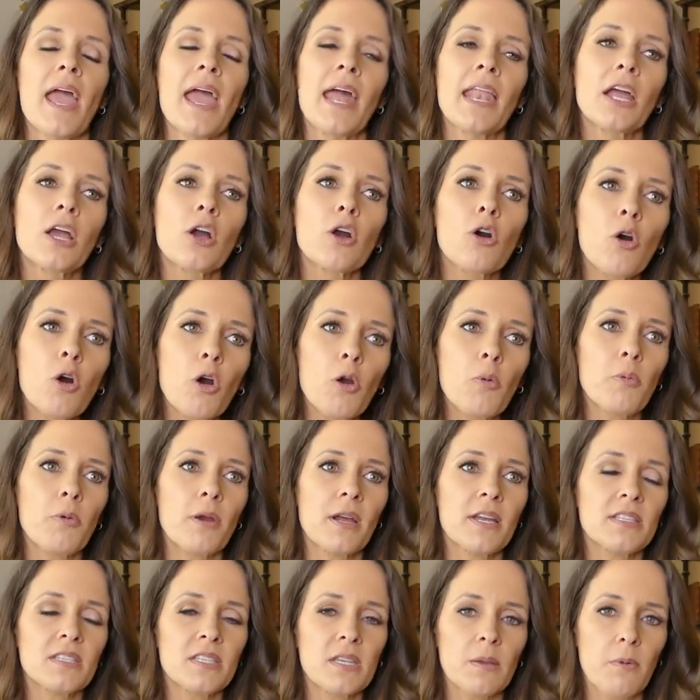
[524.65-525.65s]
and
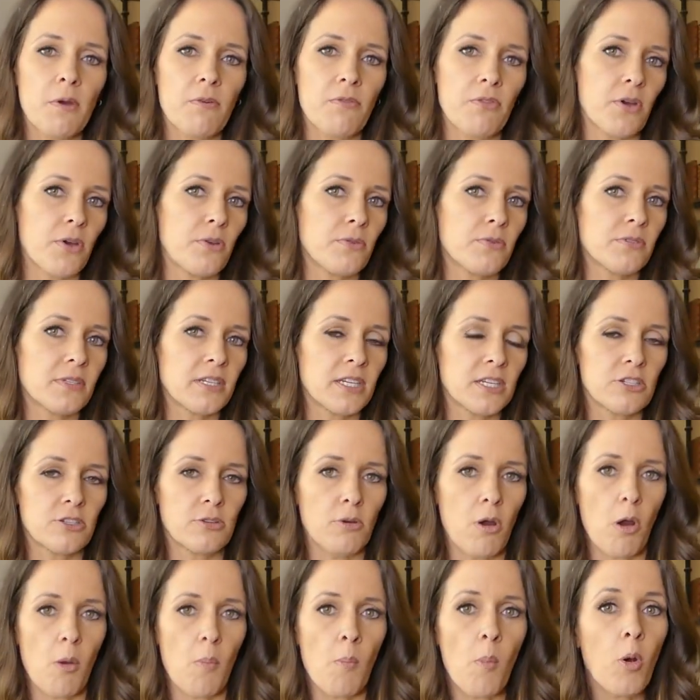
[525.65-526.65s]
incorporate some of those
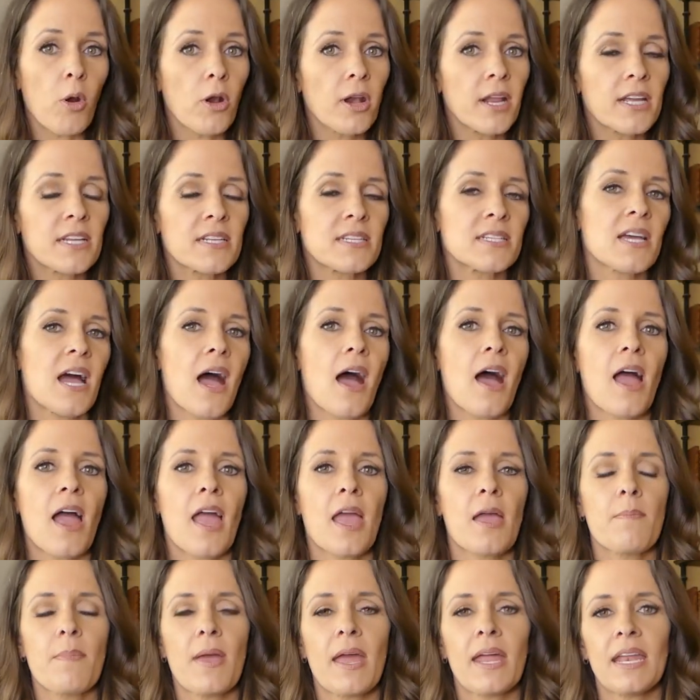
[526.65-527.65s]
into our morning
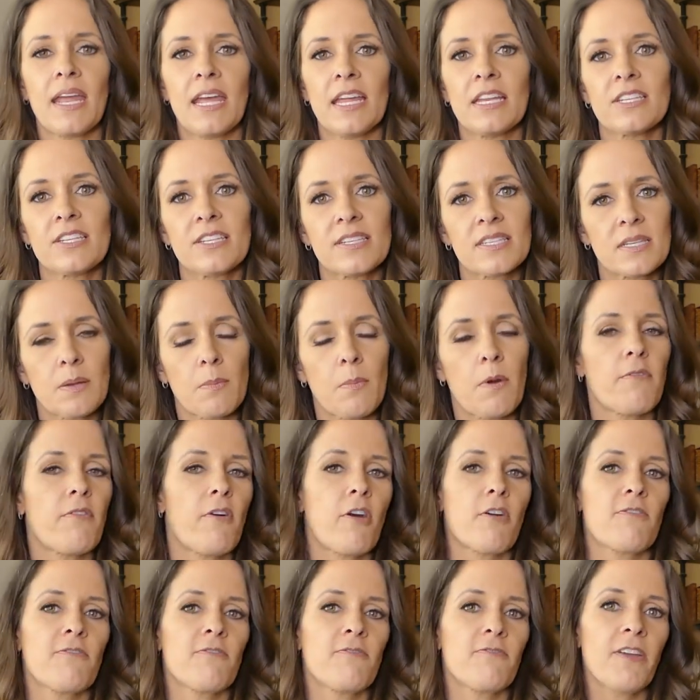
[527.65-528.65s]
time and into some of
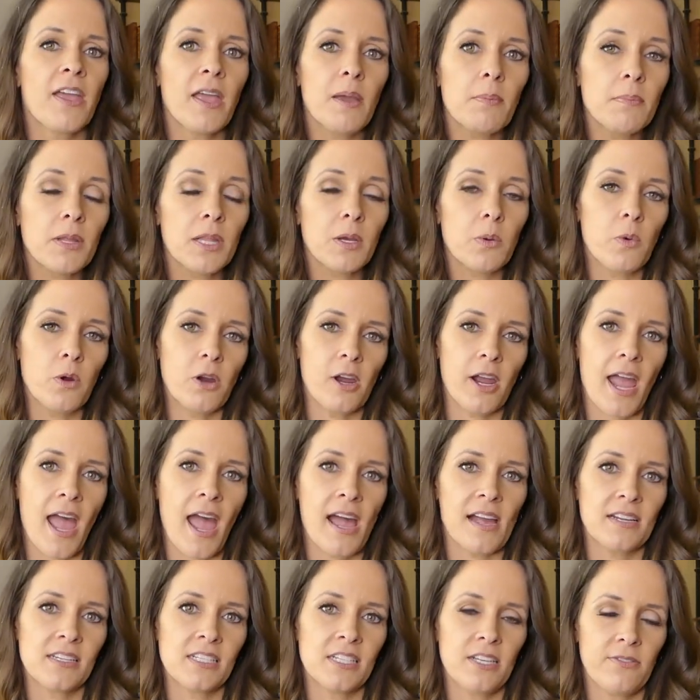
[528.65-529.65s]
our family work
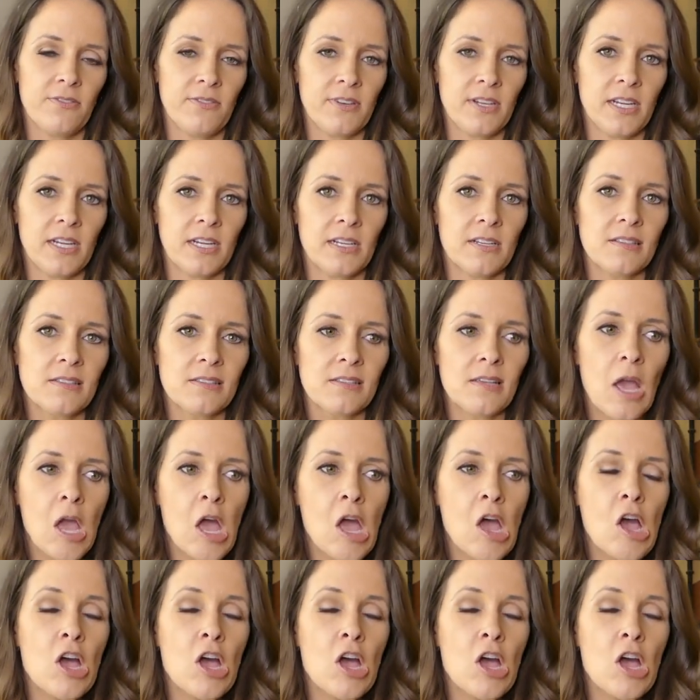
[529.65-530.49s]
activities.